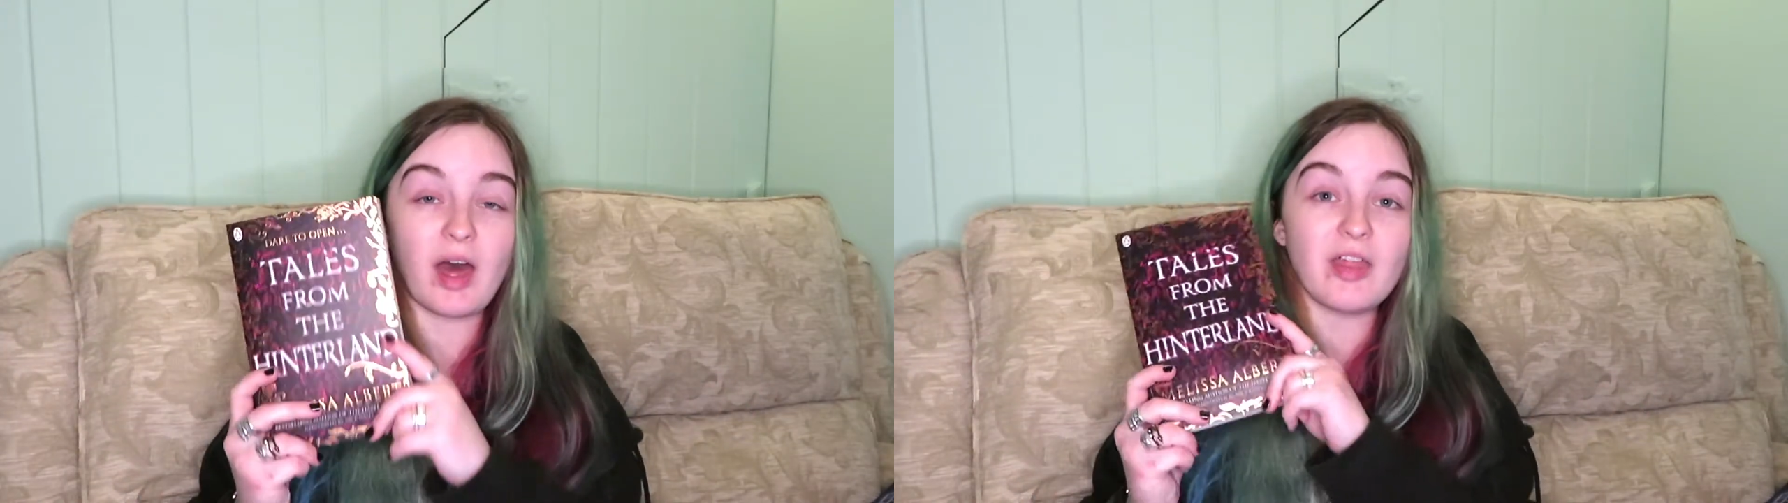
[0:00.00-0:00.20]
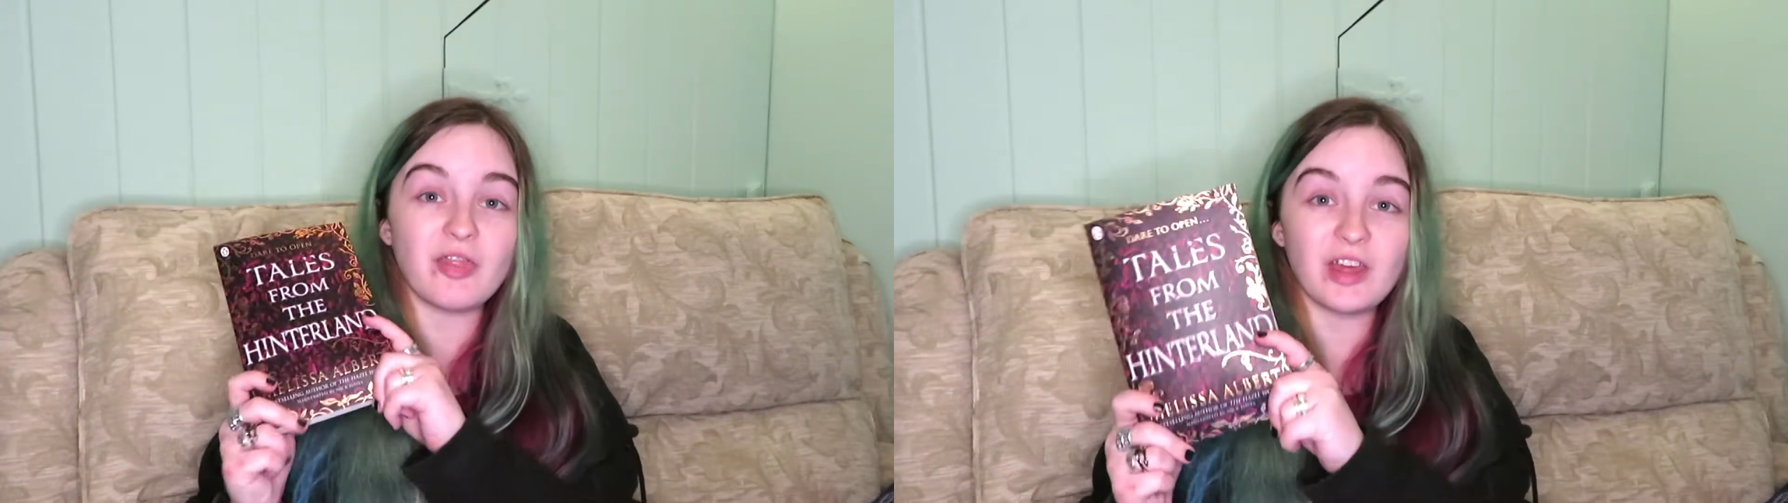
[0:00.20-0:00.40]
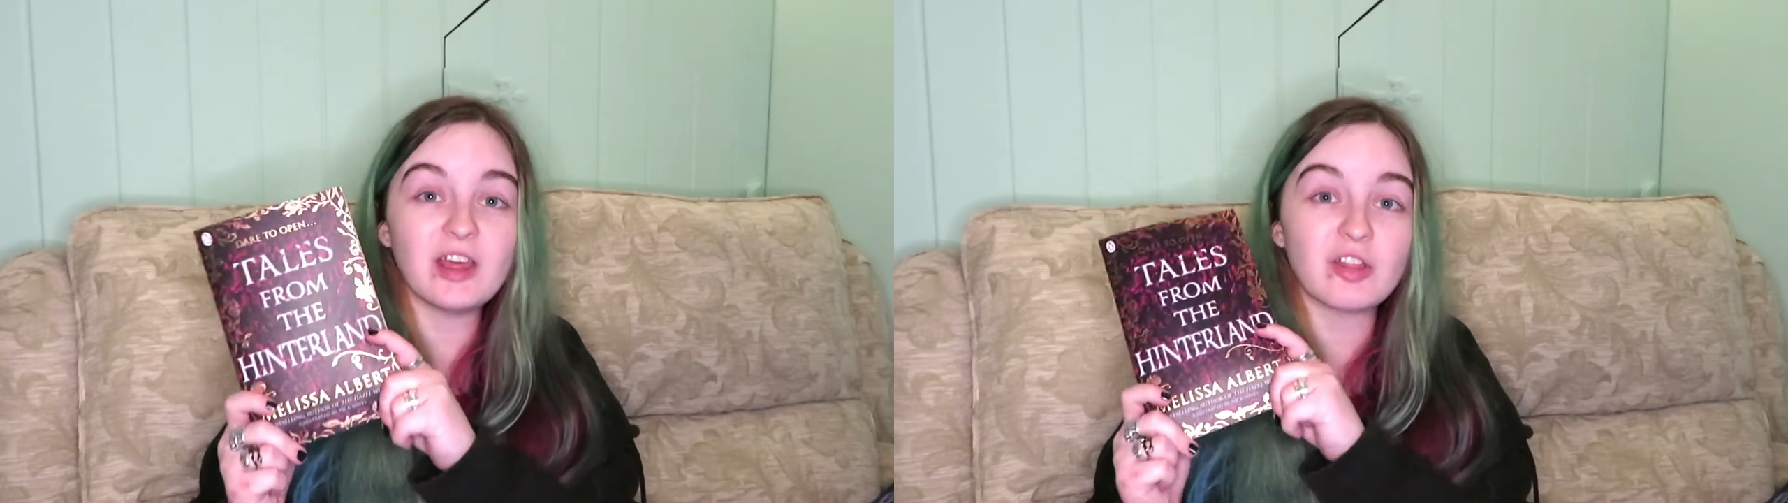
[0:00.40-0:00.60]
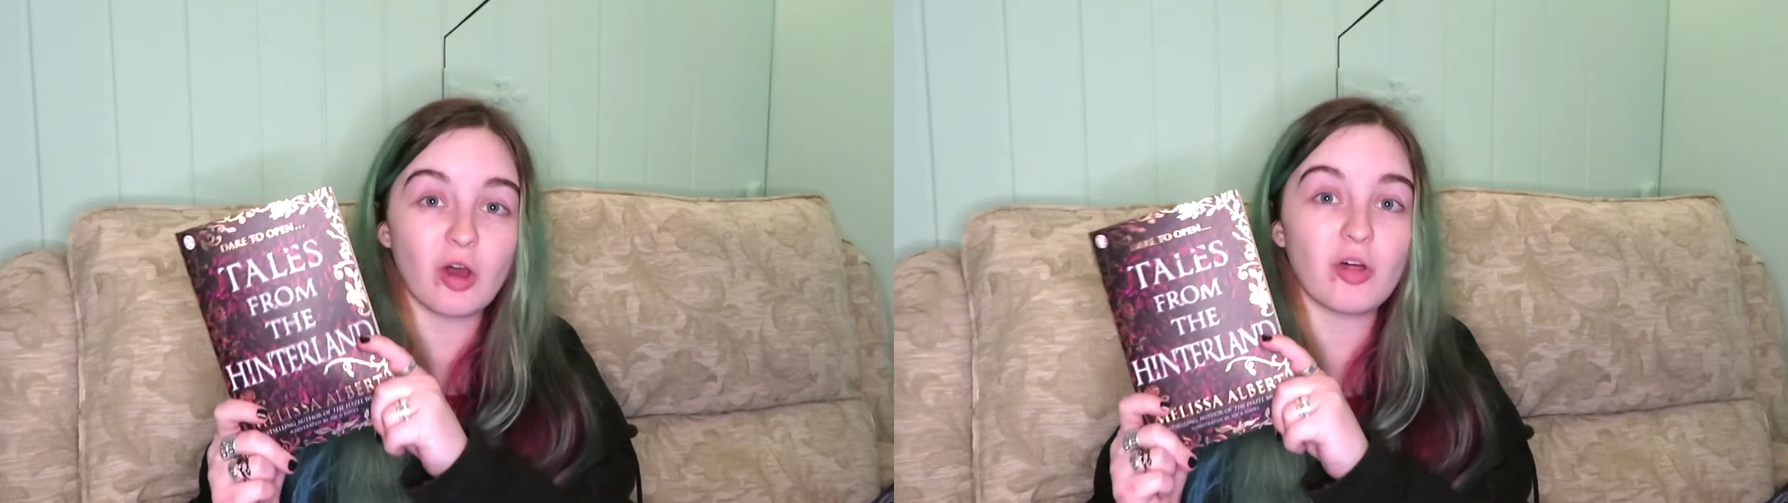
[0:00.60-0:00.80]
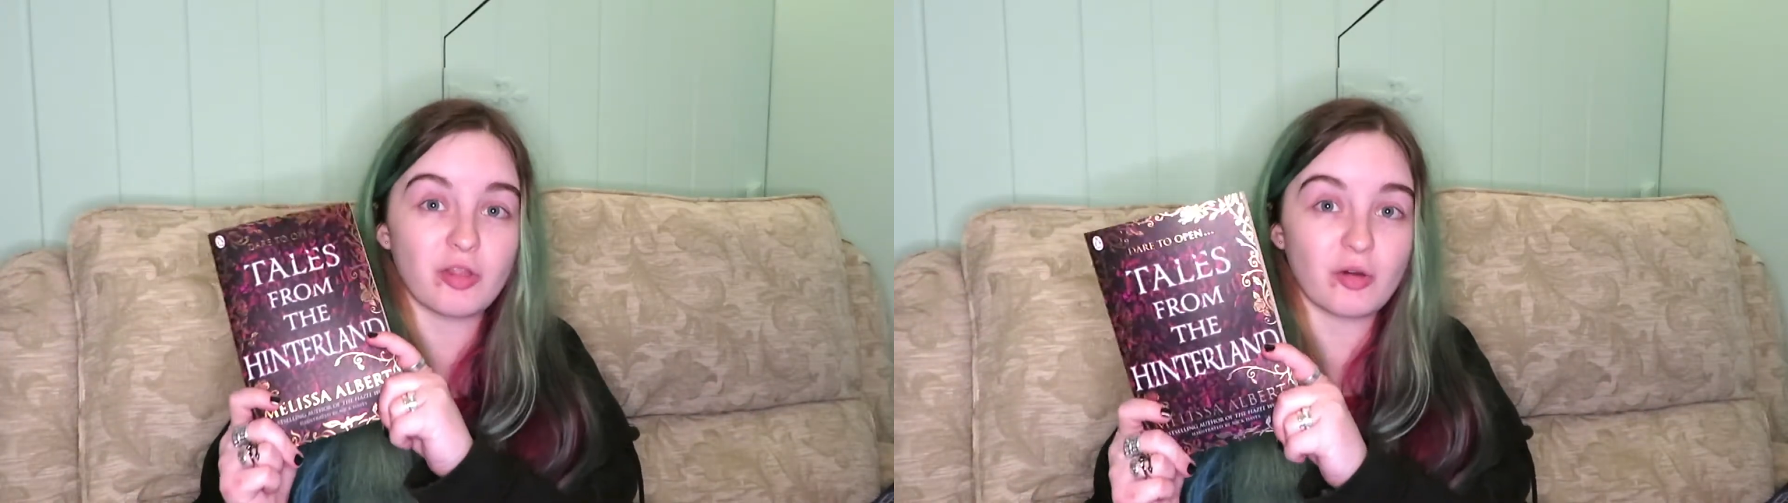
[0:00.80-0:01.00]
and these
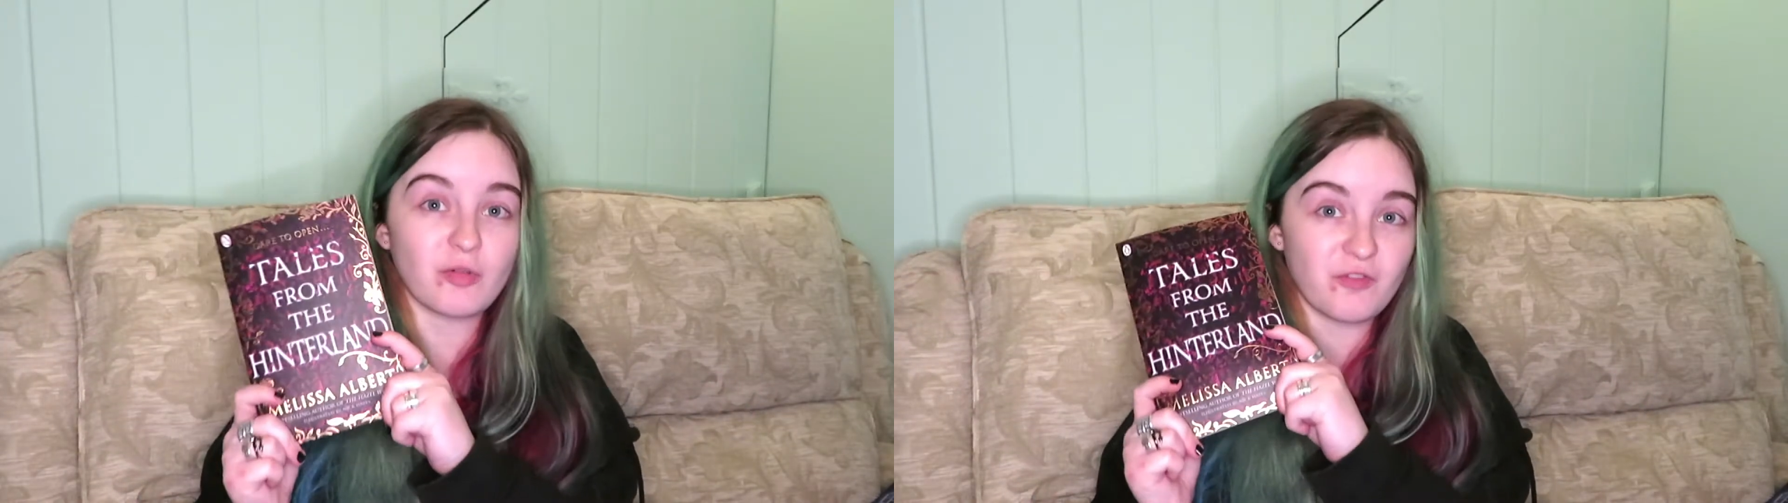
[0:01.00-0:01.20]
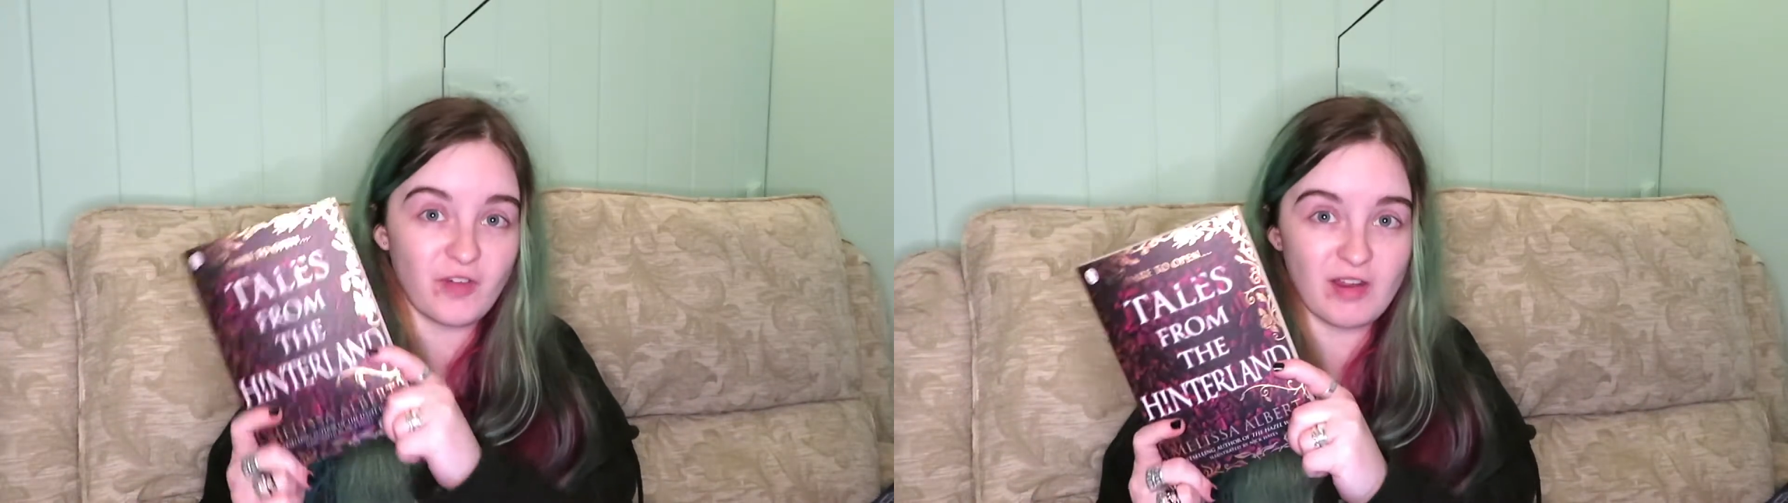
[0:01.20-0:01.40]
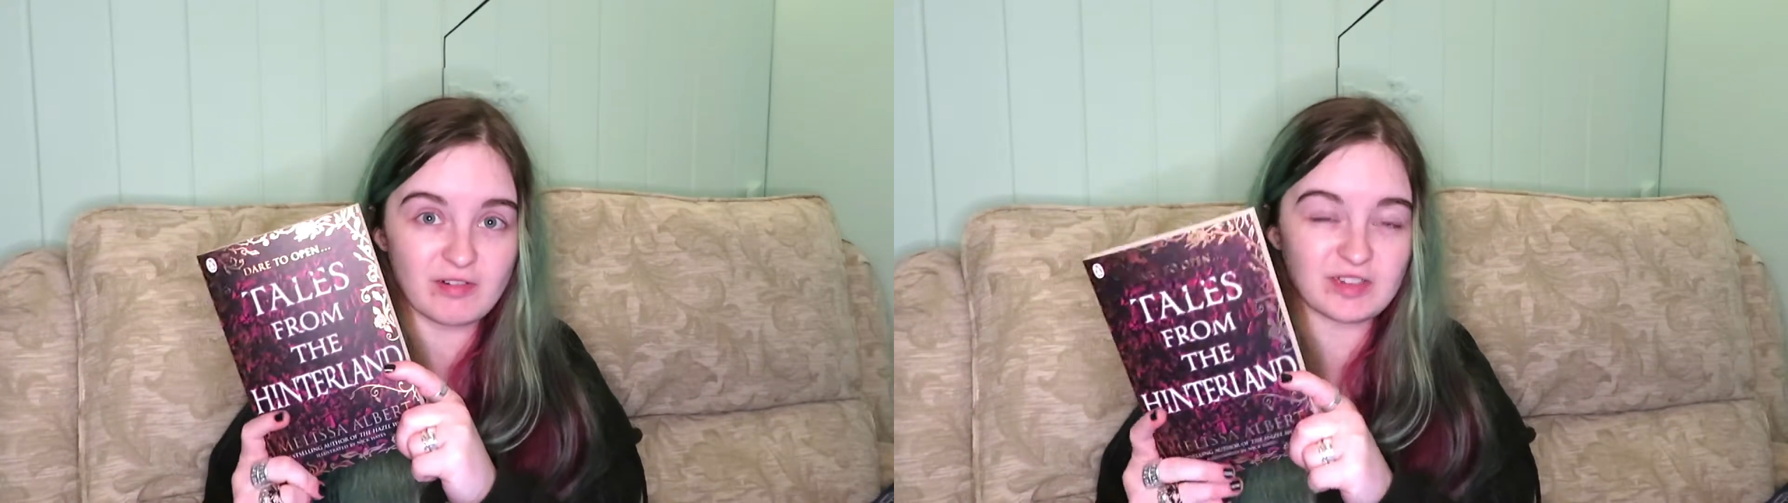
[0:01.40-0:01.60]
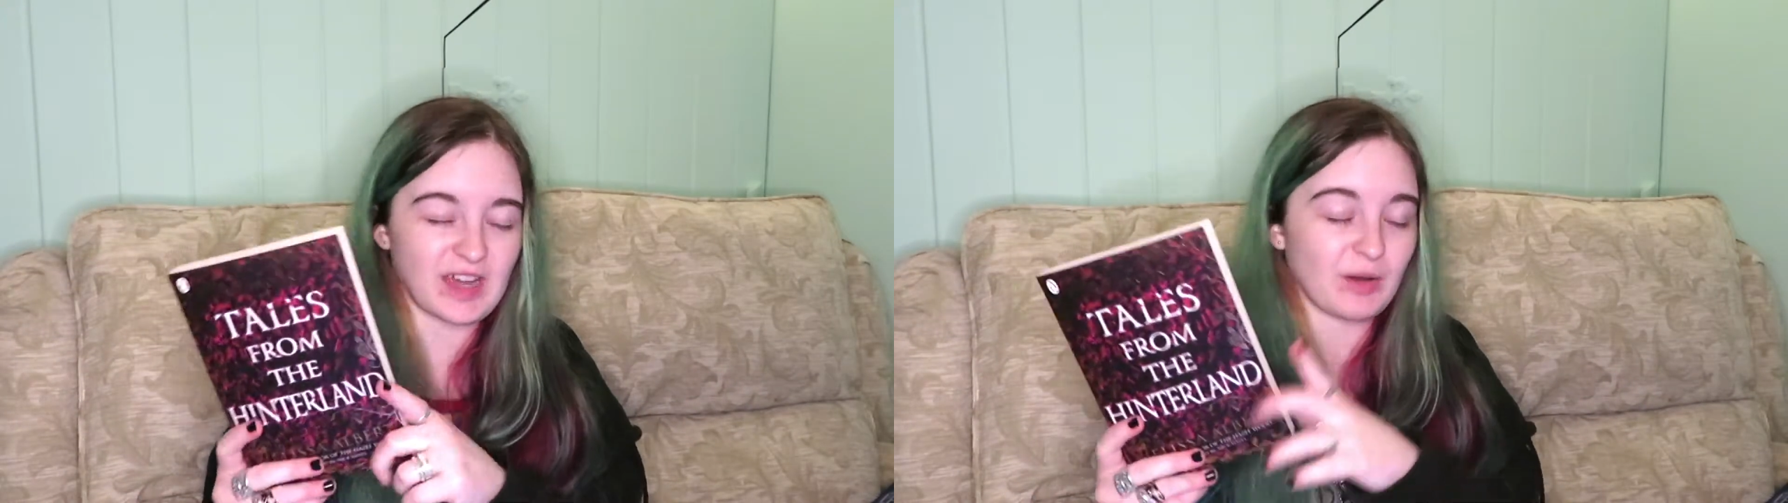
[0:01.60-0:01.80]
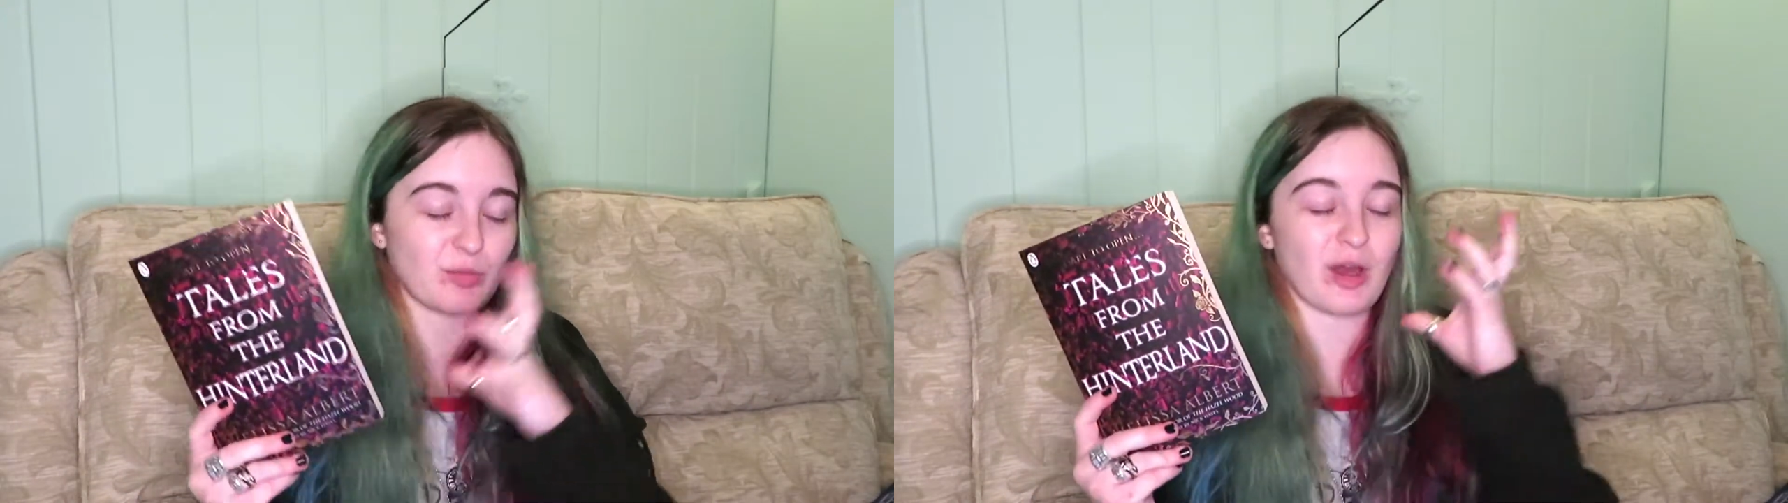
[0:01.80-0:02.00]
are those fairy tales.